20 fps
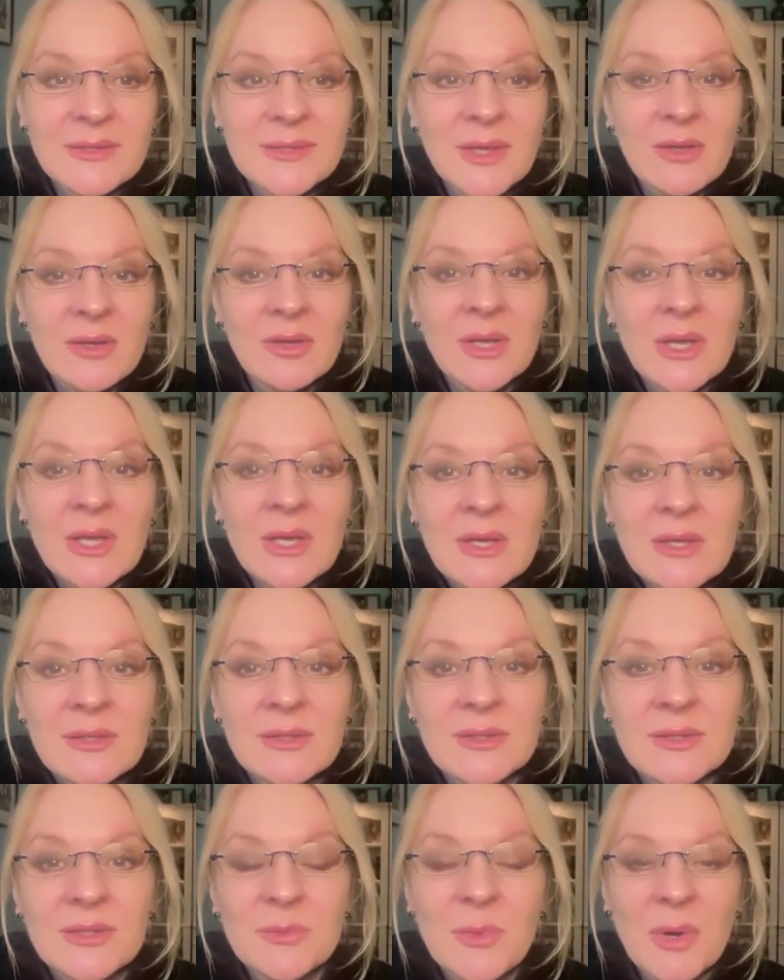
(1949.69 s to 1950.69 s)
So
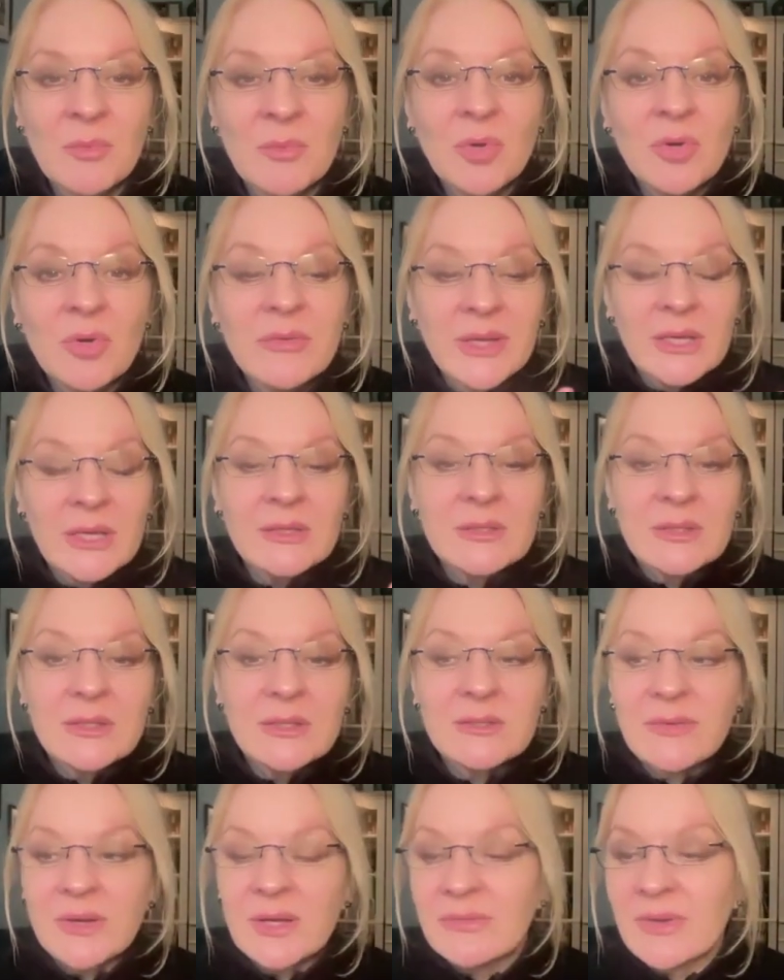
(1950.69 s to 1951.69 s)
this is where moving into
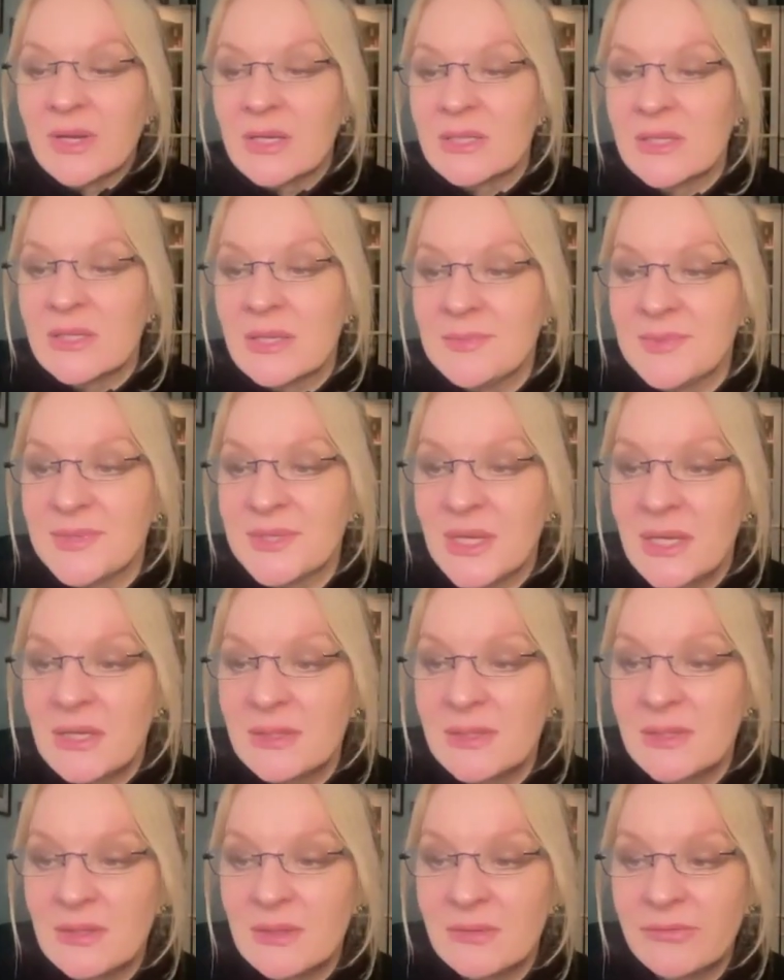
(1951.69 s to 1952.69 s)
these very, very deep
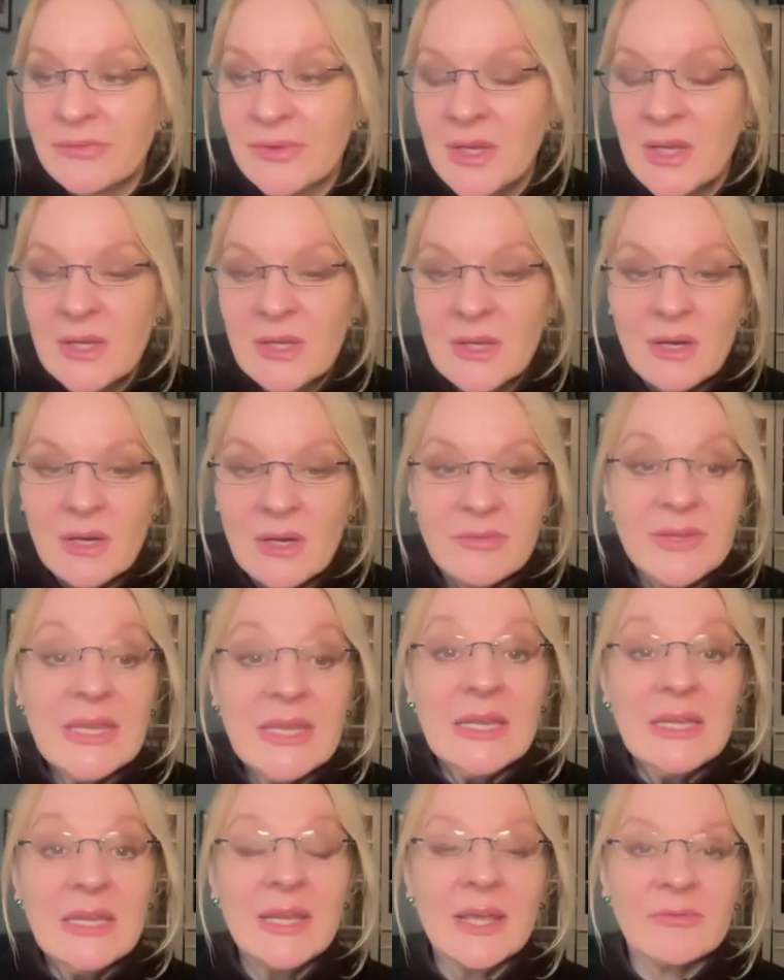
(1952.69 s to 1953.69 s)
states of
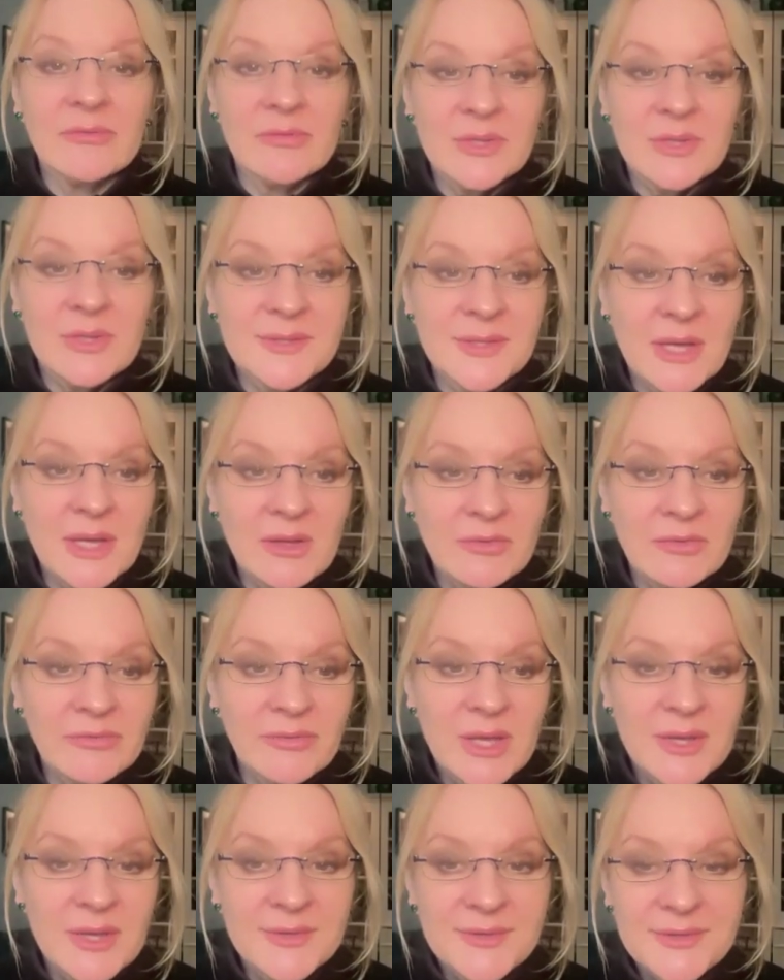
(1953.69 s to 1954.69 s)
healing for the self,
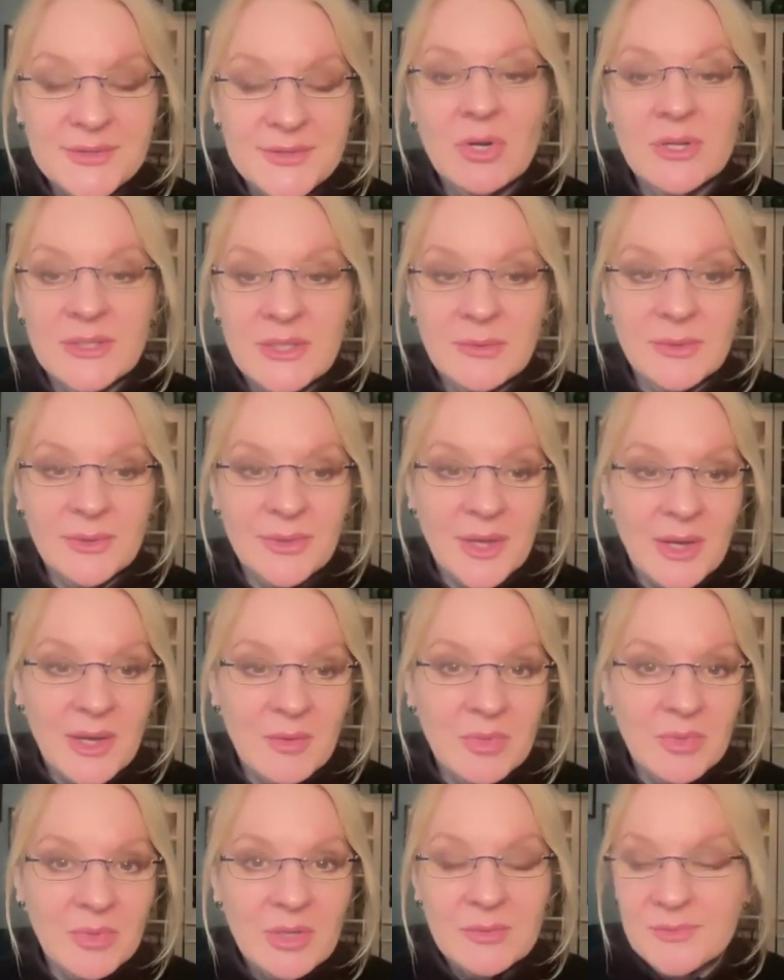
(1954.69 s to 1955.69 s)
starting with
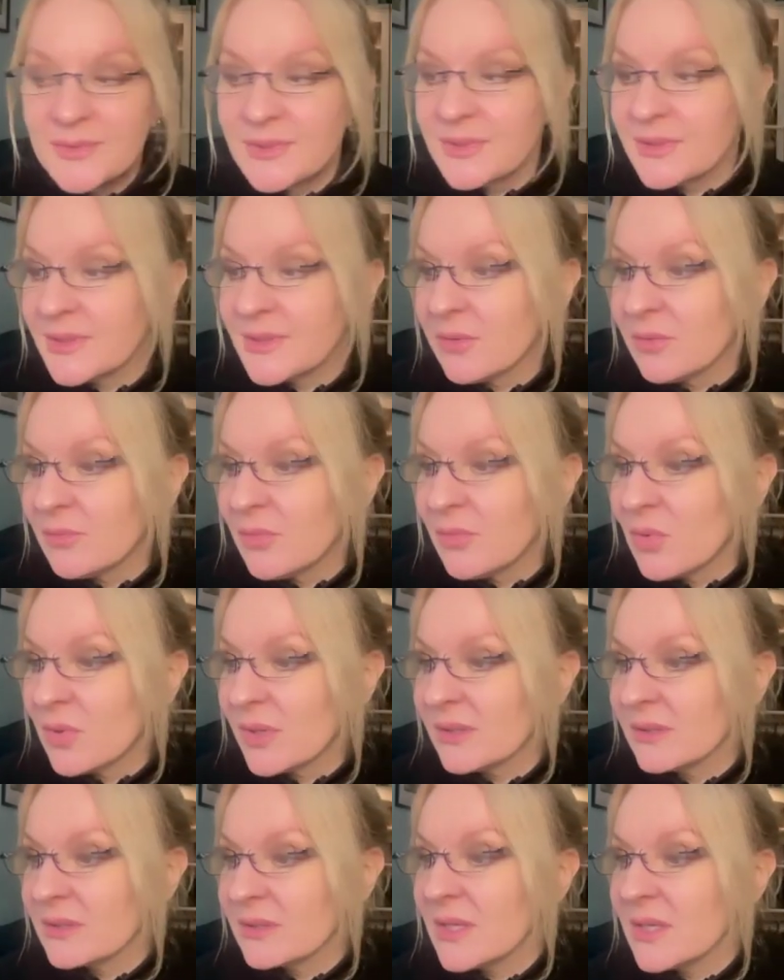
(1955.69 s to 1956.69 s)
that, becomes so
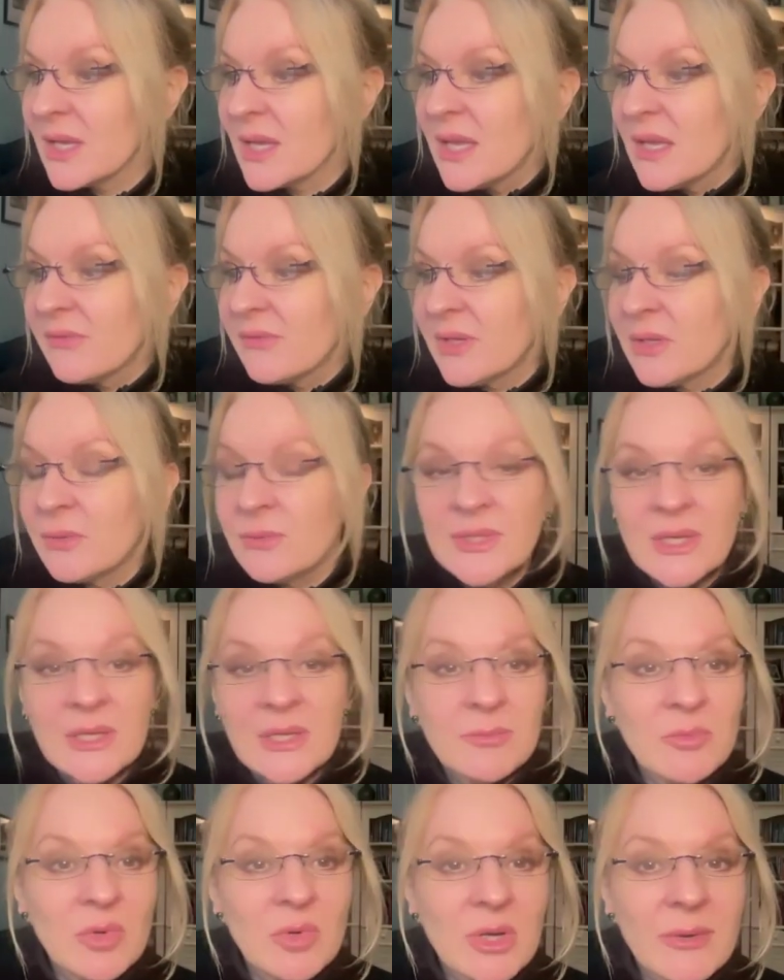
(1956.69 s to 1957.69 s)
important. If anyone's any
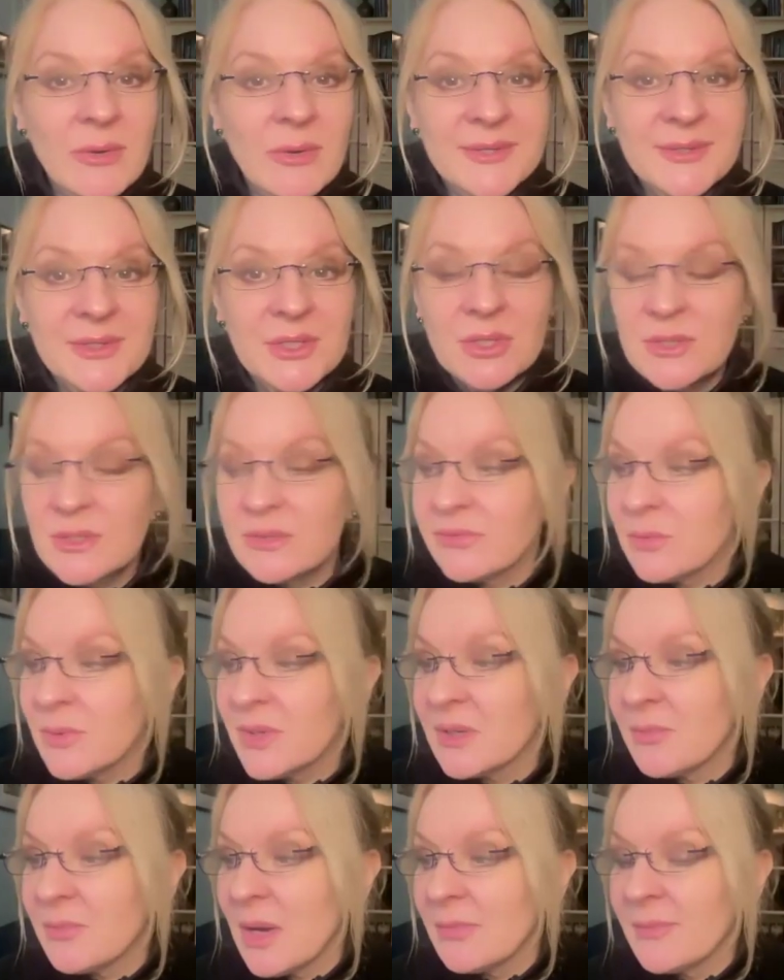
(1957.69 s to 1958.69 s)
more questions, if you
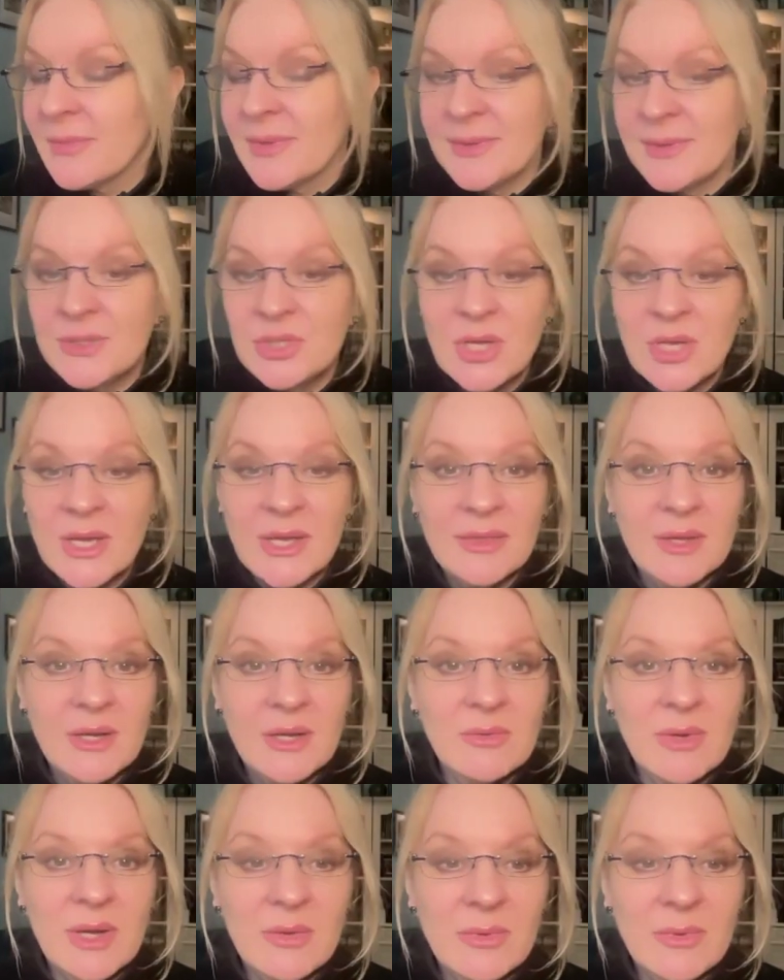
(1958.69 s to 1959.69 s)
want to pop them in the chat
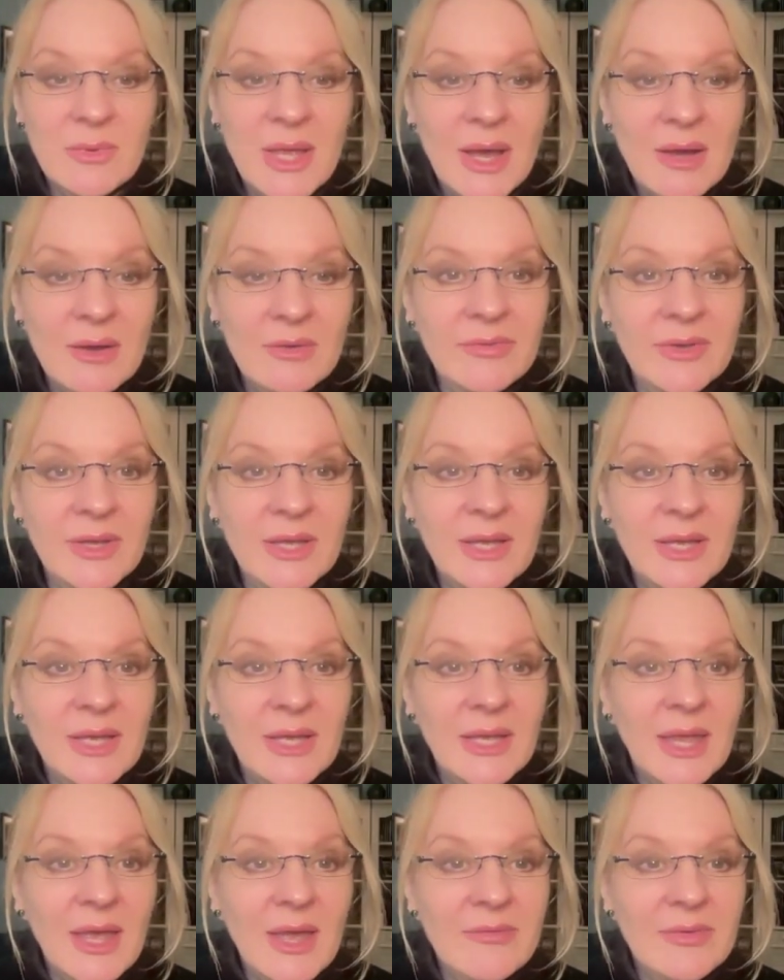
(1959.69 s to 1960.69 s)
there while we have
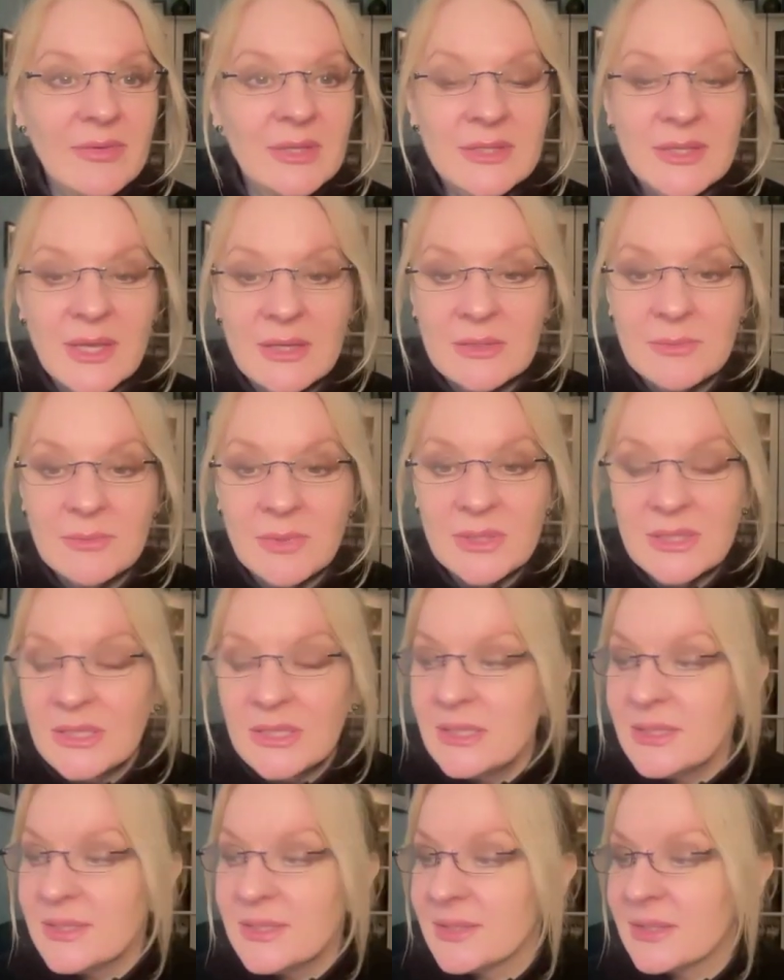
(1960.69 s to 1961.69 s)
Kevin's
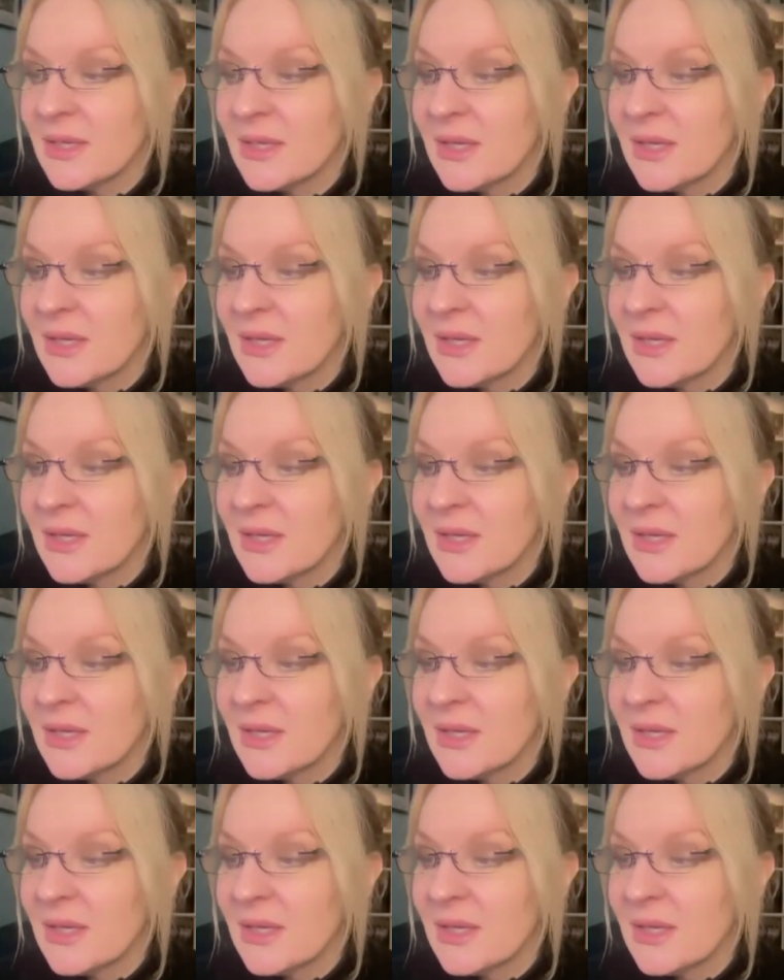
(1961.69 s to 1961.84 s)
expertise,